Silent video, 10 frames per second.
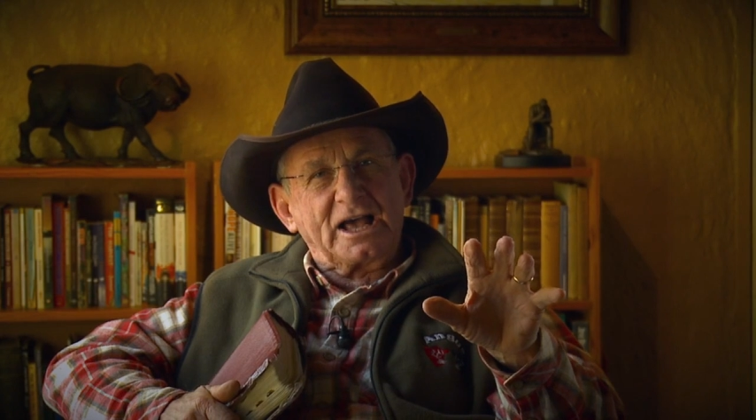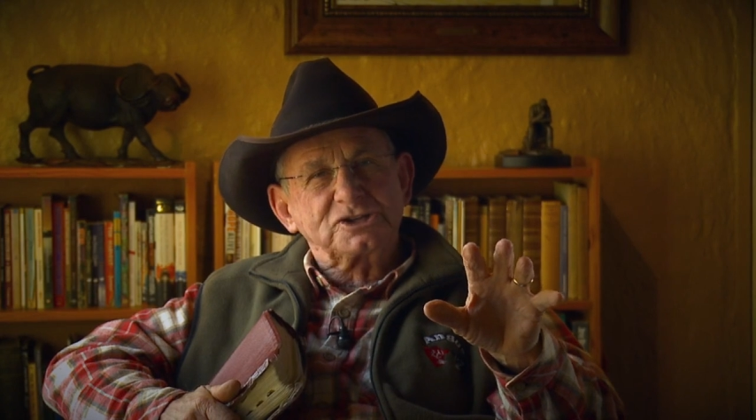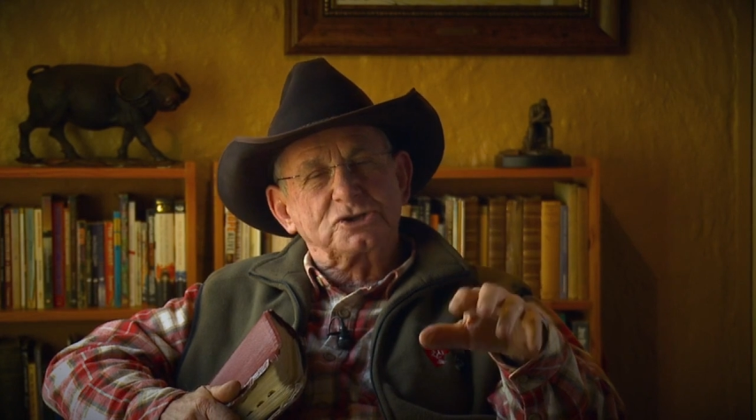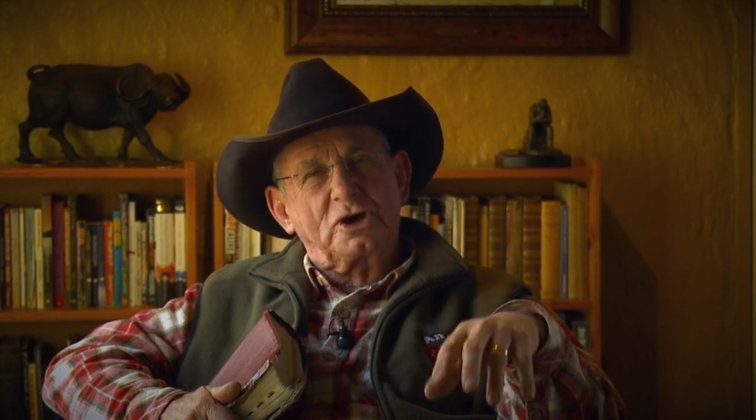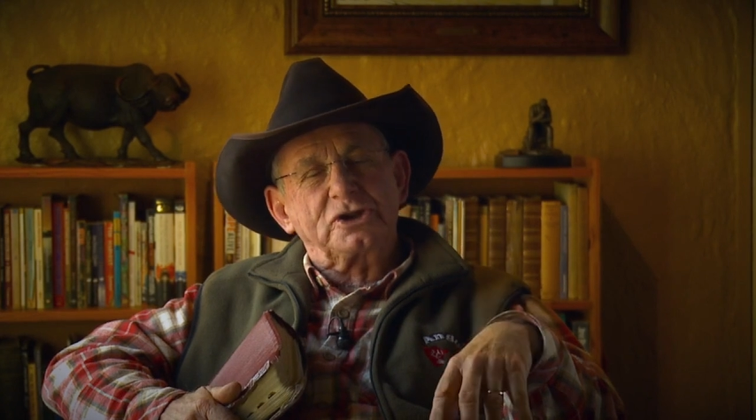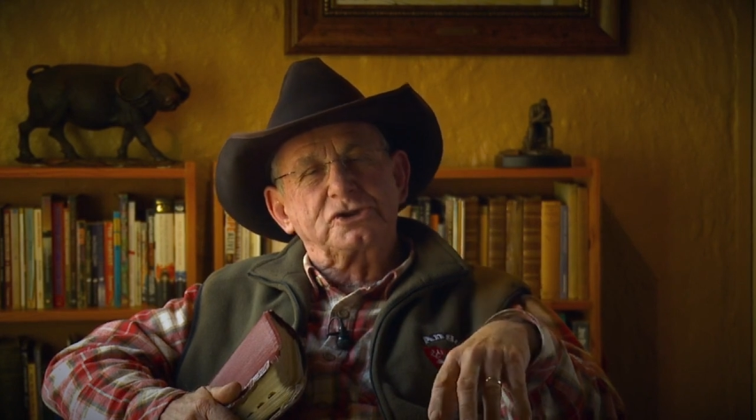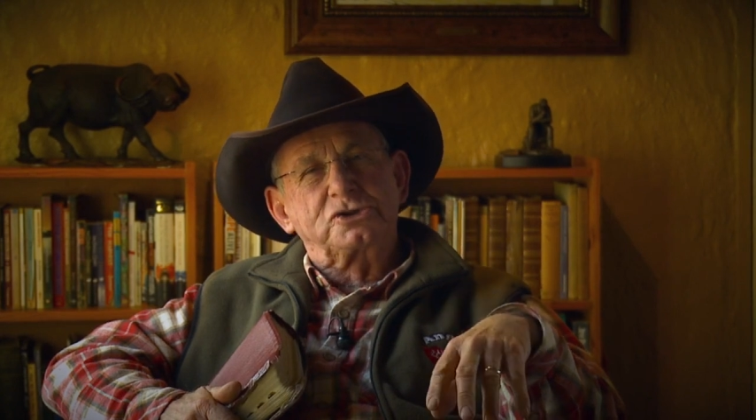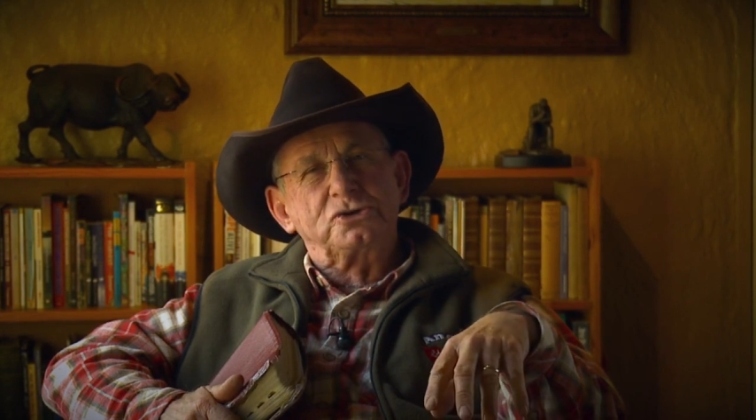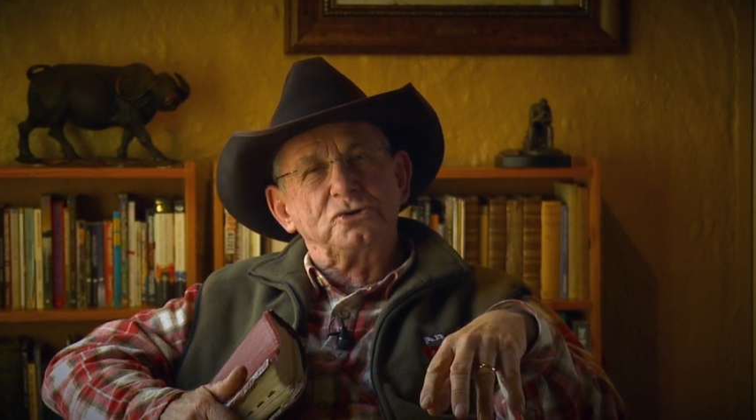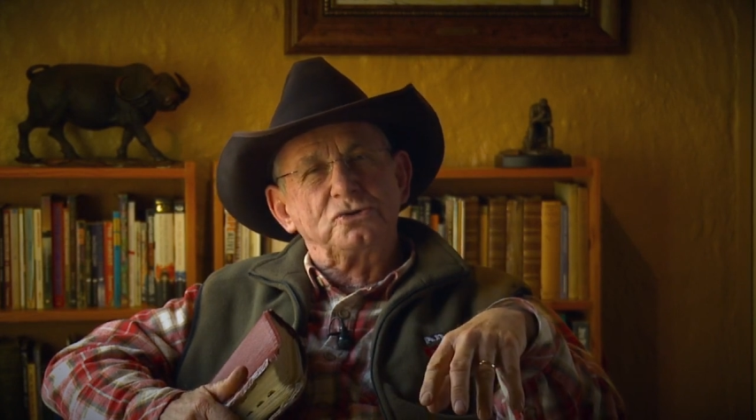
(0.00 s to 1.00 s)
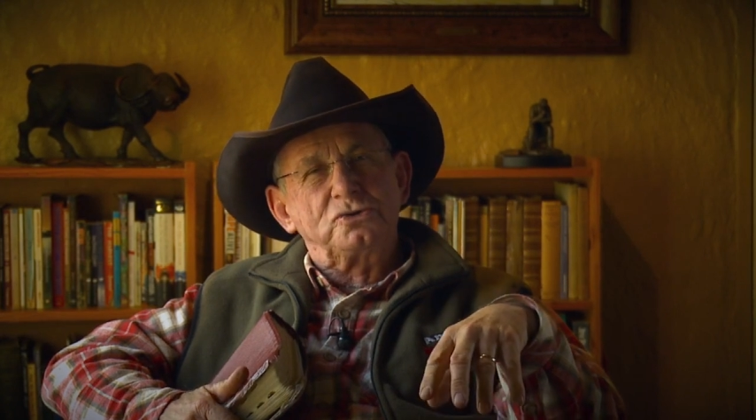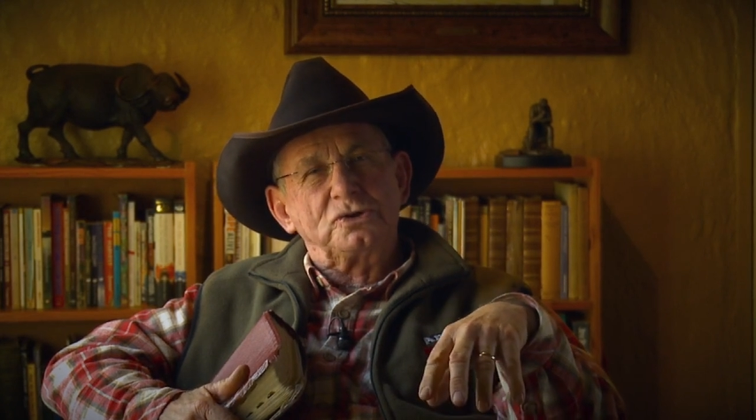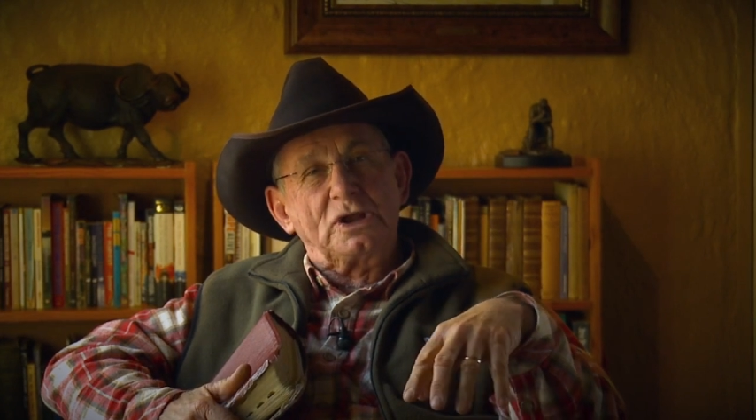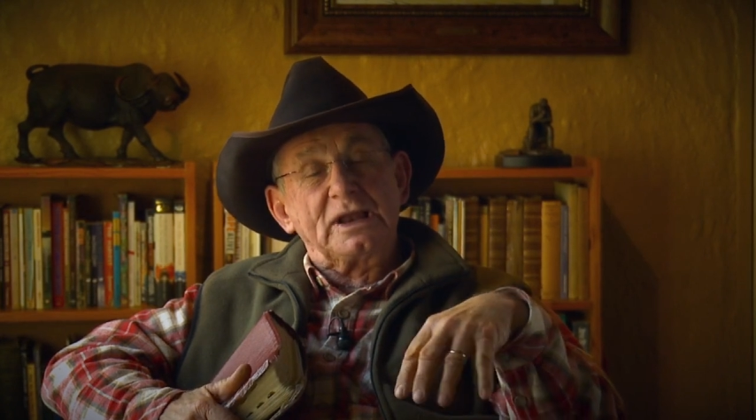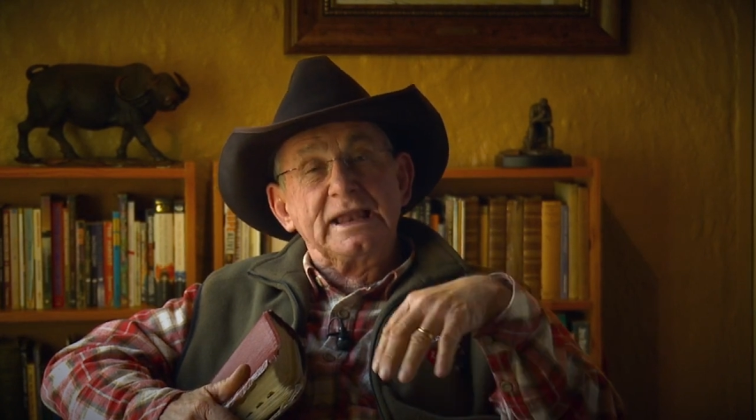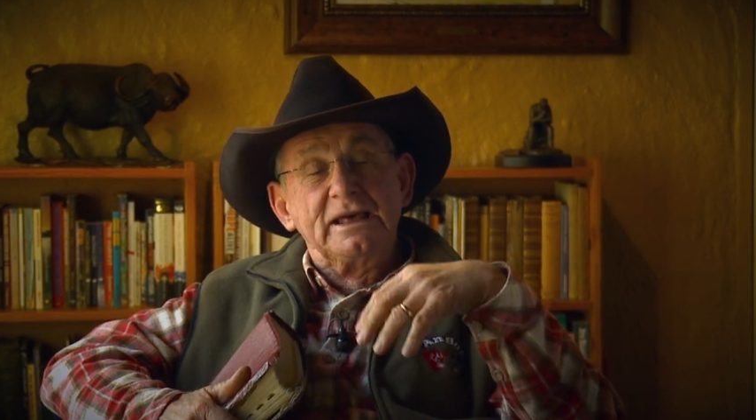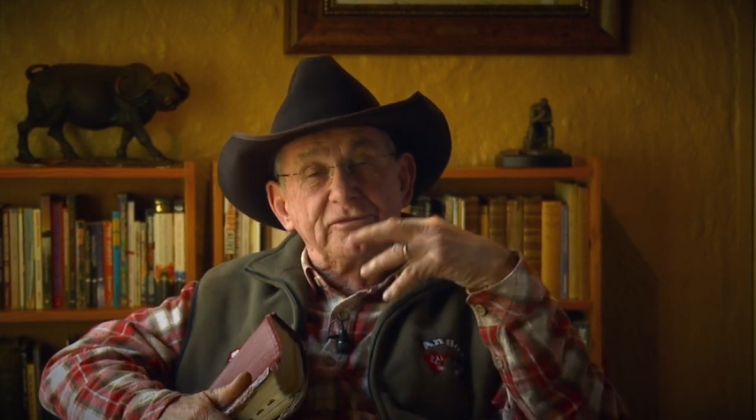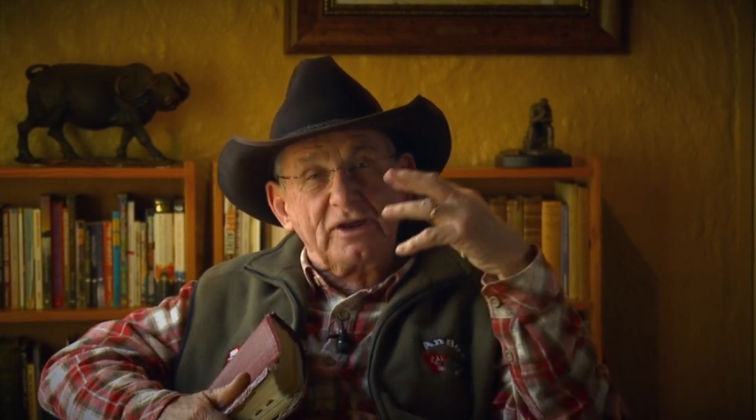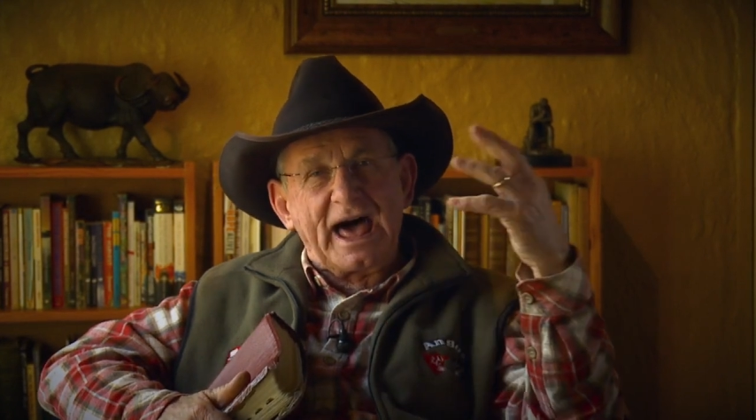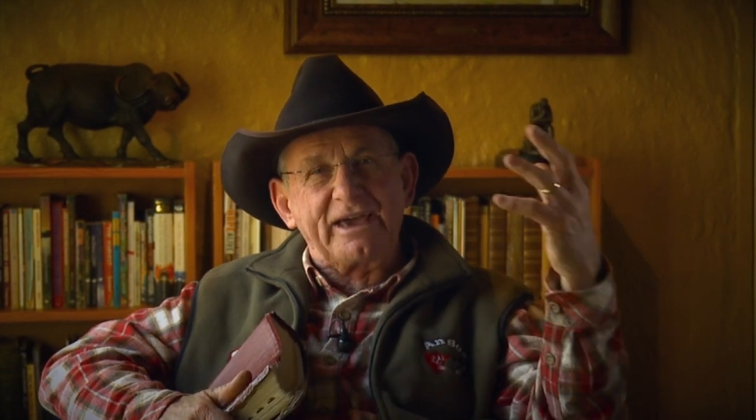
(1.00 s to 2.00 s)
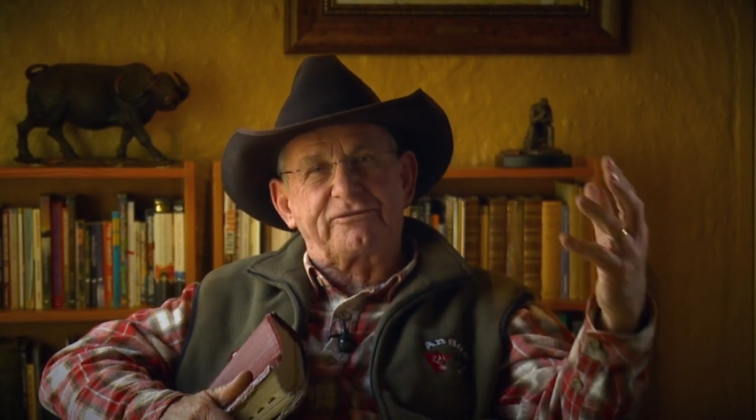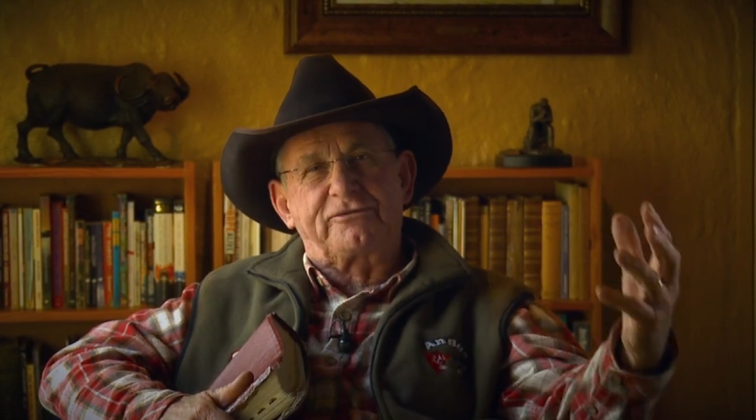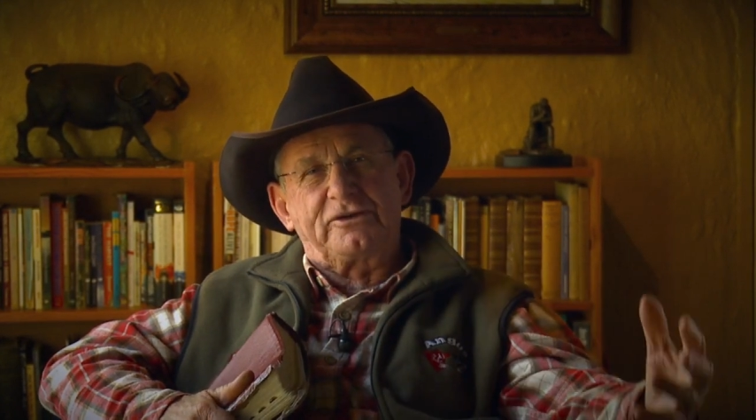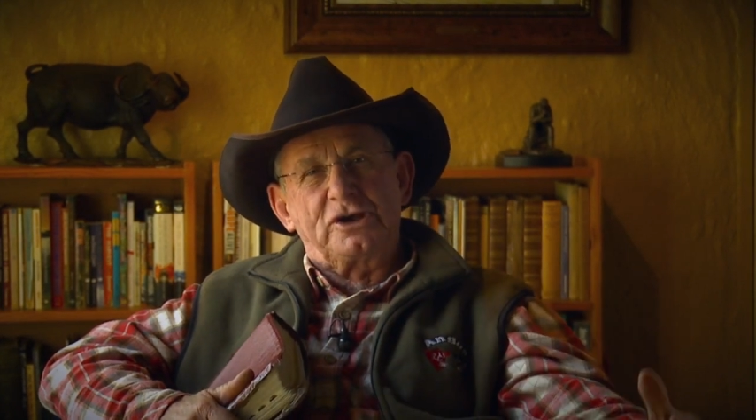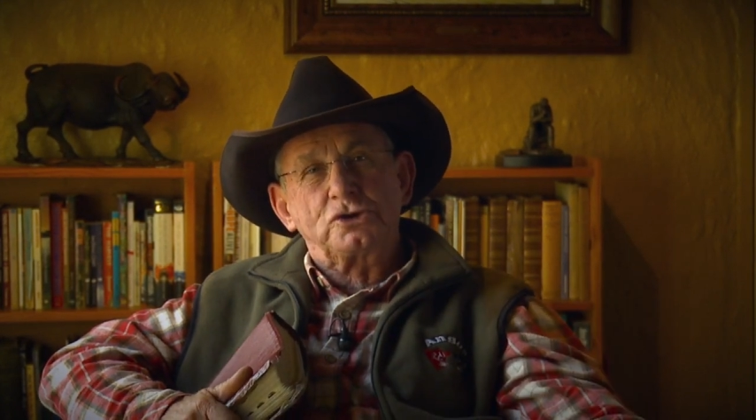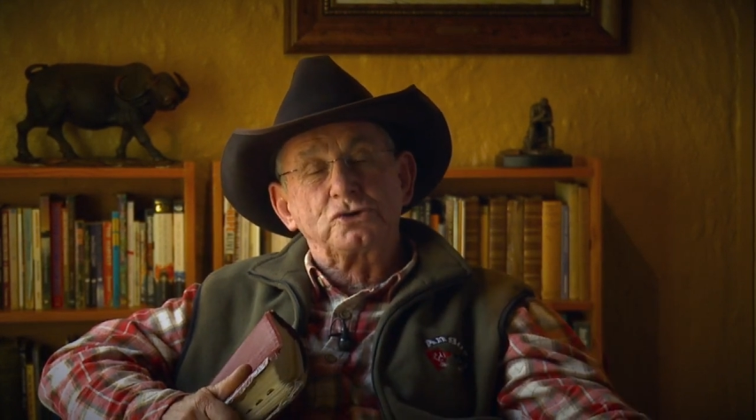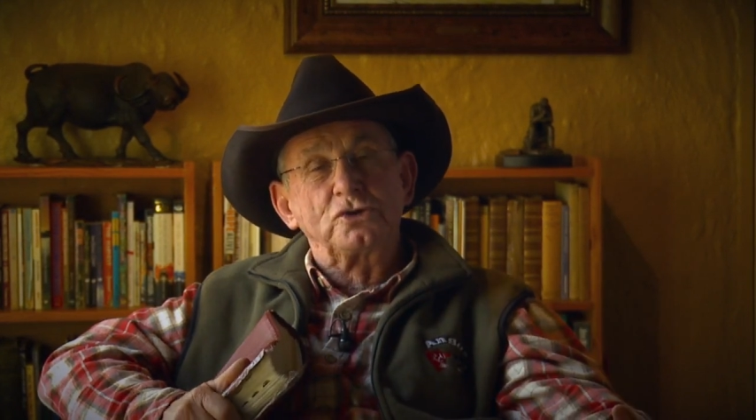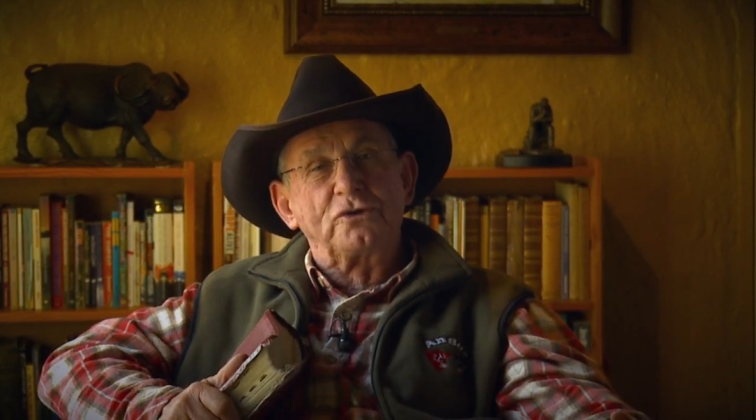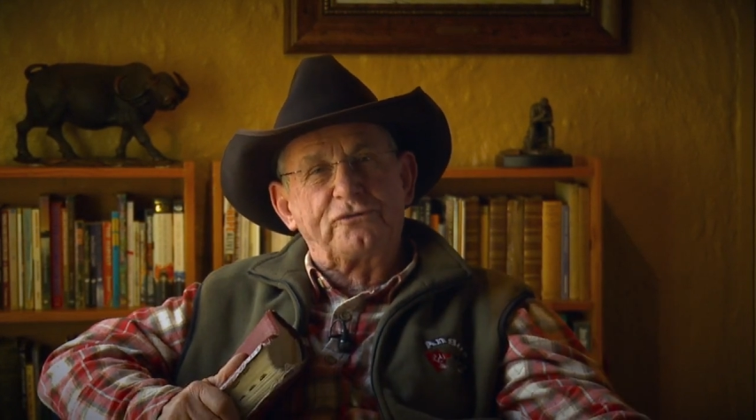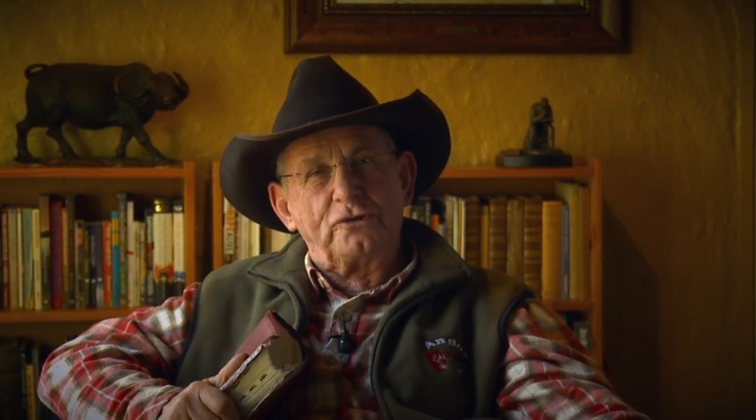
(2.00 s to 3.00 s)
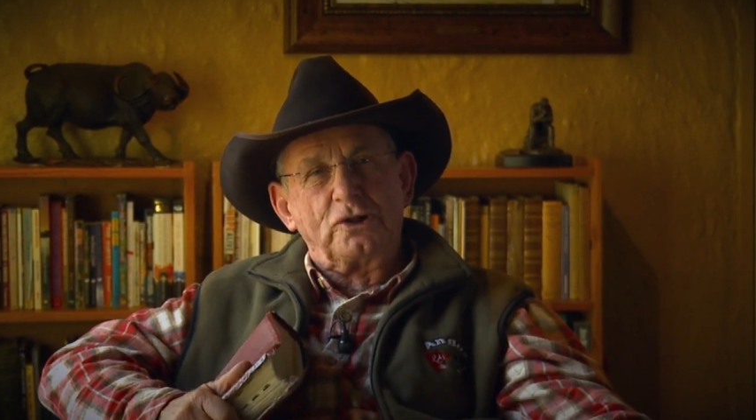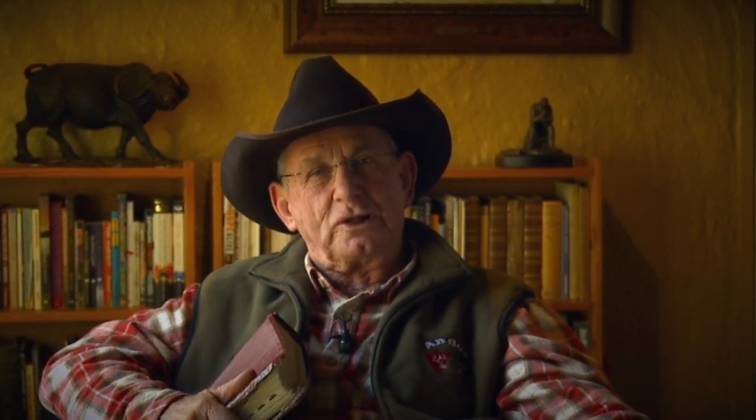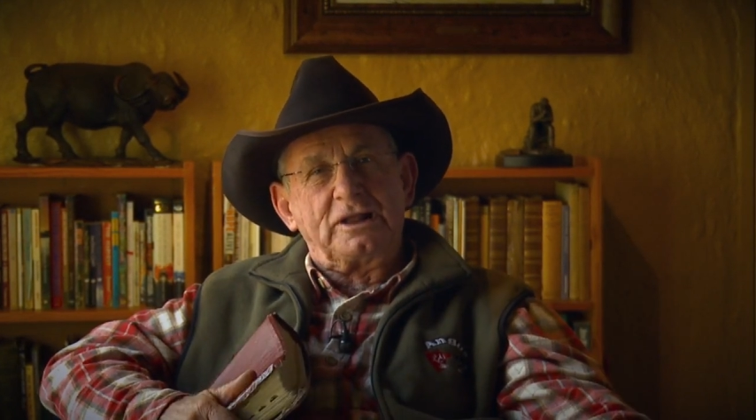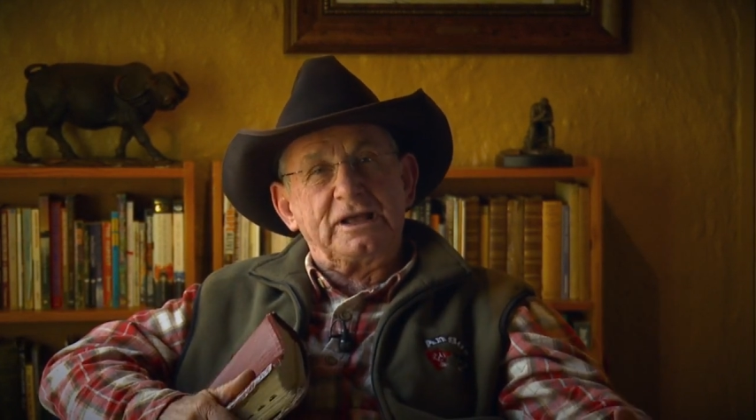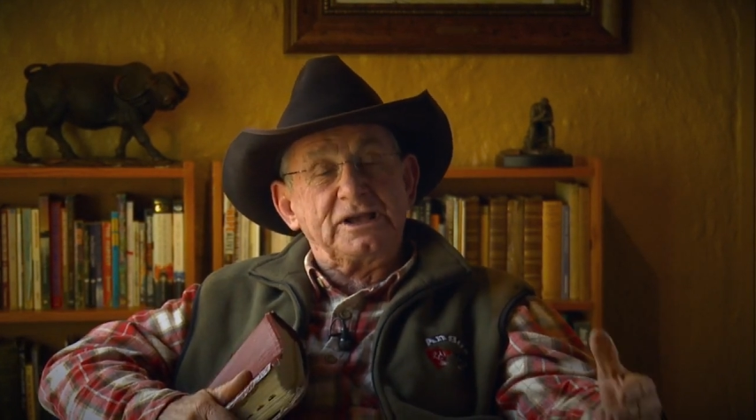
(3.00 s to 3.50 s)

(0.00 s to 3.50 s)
I started to live life to the full.